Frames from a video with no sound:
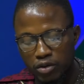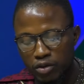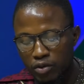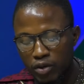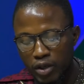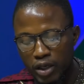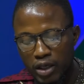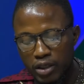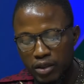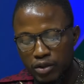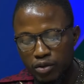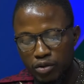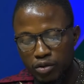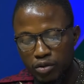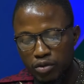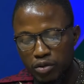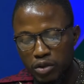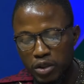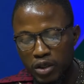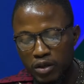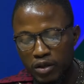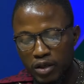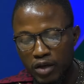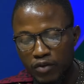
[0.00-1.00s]
uh, reaction
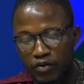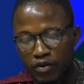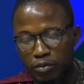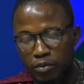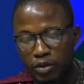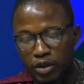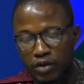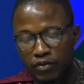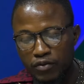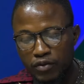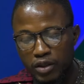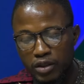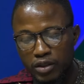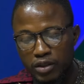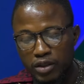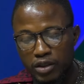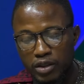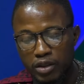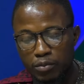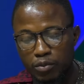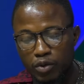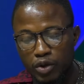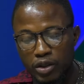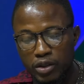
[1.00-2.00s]
uh, everybody felt
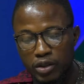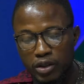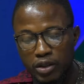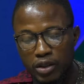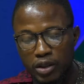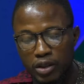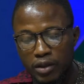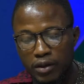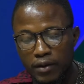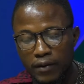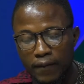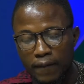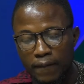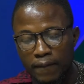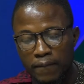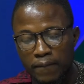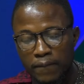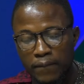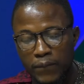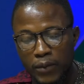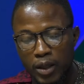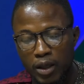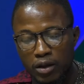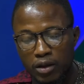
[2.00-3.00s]
disappointed and
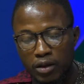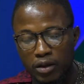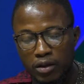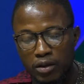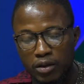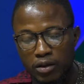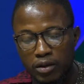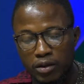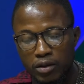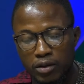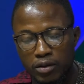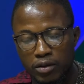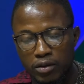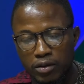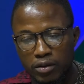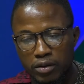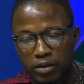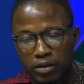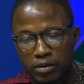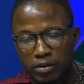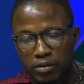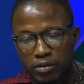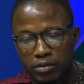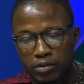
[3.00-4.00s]

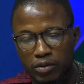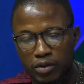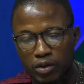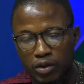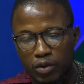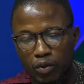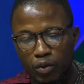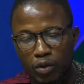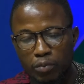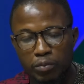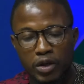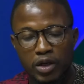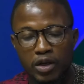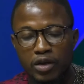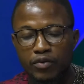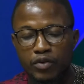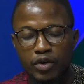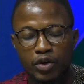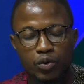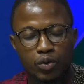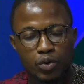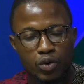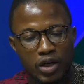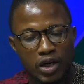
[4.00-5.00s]
uh, we believe
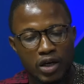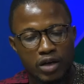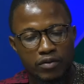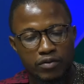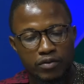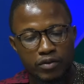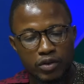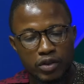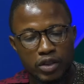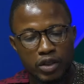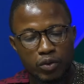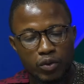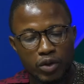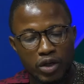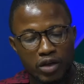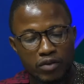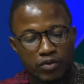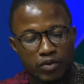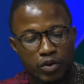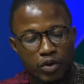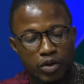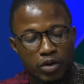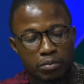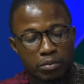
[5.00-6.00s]
it could have they could
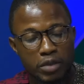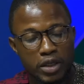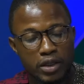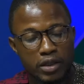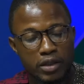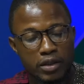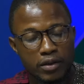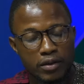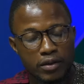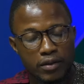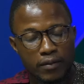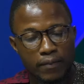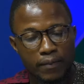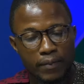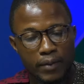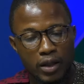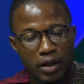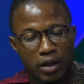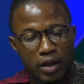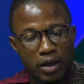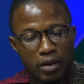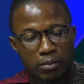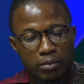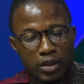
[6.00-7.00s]
have done better
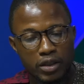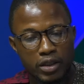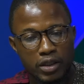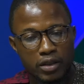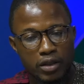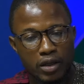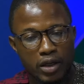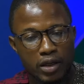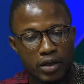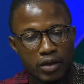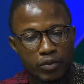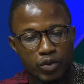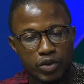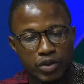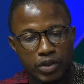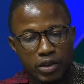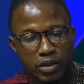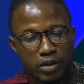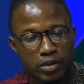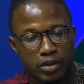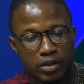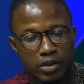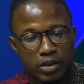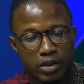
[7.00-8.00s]
but then like we
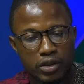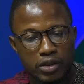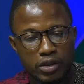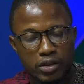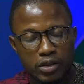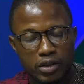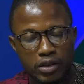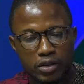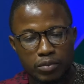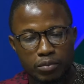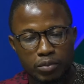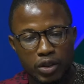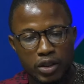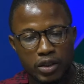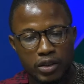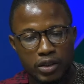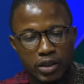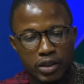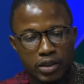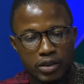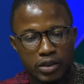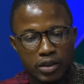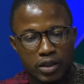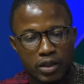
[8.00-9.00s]
said it's, it's, it's
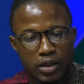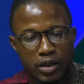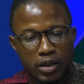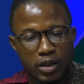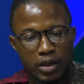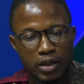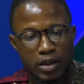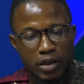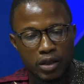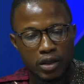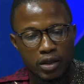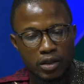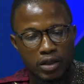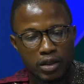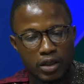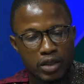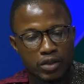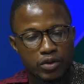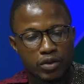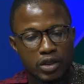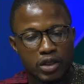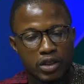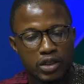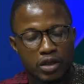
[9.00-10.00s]
politics and the
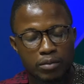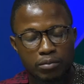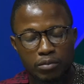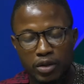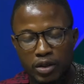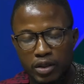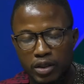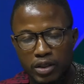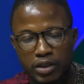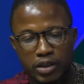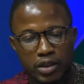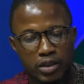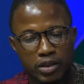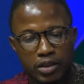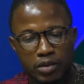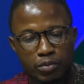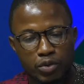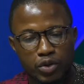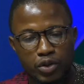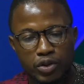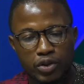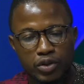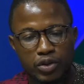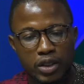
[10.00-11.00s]
national assembly is a, a
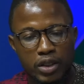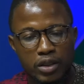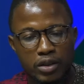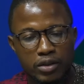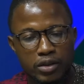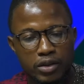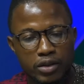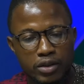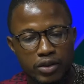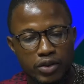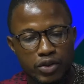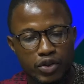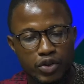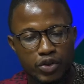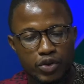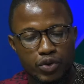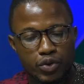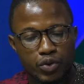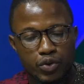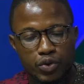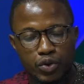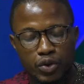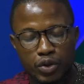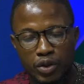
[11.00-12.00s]
political
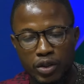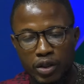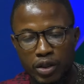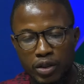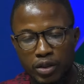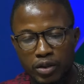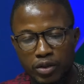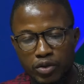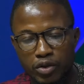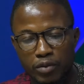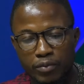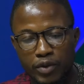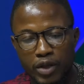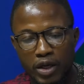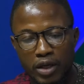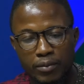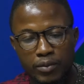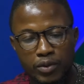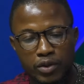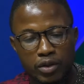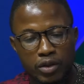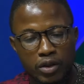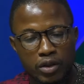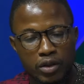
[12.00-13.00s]
institution and
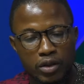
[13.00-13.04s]
sometimes